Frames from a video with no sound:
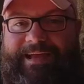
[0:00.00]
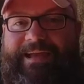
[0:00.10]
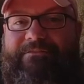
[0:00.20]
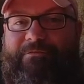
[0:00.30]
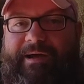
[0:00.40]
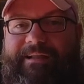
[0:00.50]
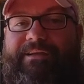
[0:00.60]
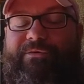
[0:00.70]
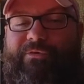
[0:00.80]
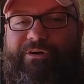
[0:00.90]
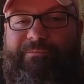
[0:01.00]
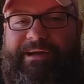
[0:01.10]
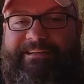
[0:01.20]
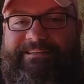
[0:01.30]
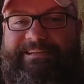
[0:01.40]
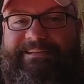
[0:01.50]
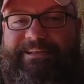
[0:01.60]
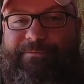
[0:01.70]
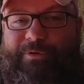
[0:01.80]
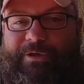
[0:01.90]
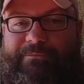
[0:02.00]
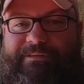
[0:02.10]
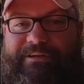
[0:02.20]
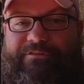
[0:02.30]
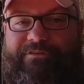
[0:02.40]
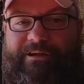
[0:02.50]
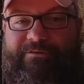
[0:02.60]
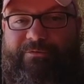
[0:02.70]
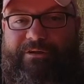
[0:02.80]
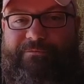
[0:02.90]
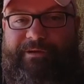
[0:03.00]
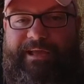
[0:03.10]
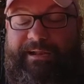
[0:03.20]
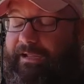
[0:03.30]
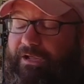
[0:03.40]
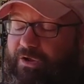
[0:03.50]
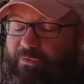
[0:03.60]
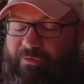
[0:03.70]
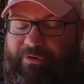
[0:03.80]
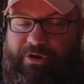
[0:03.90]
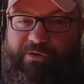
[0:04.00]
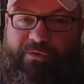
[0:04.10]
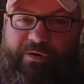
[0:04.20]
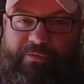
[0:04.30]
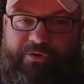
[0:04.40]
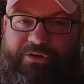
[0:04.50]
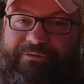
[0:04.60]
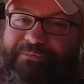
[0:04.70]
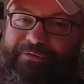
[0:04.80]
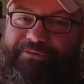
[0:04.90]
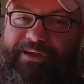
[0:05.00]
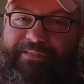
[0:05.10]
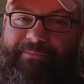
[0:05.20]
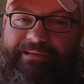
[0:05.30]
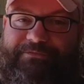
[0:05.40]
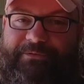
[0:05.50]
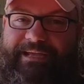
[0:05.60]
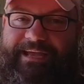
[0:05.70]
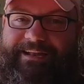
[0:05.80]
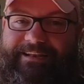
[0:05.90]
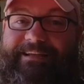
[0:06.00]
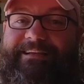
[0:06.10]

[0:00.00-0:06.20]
Hey everybody, welcome back to TTWM, Tinker Tractor Welder Mechanic, where we don't know what we're doing, but we try the best we can.